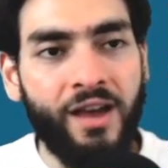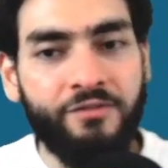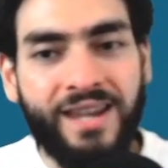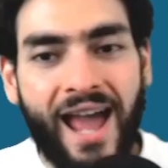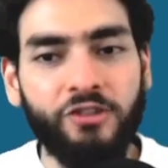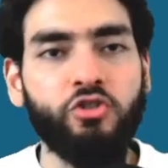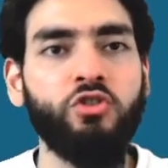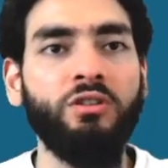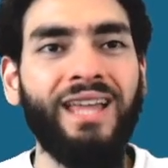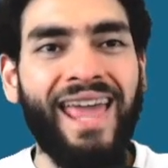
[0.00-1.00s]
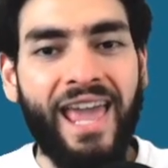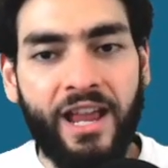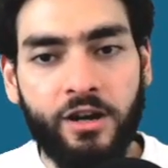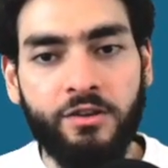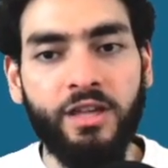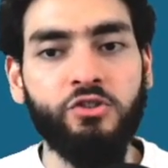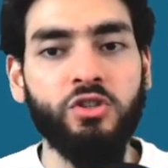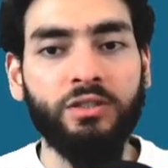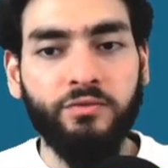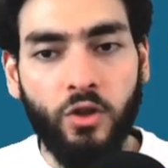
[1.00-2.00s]
natural air that
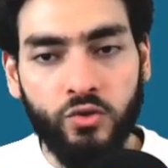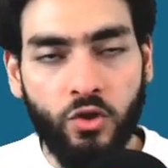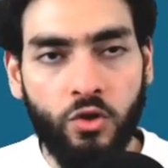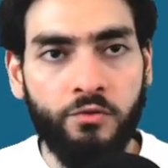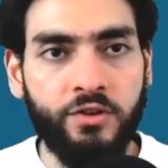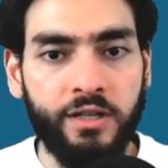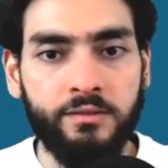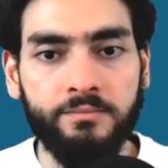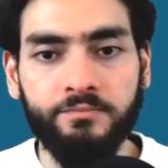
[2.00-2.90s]
just flows over it.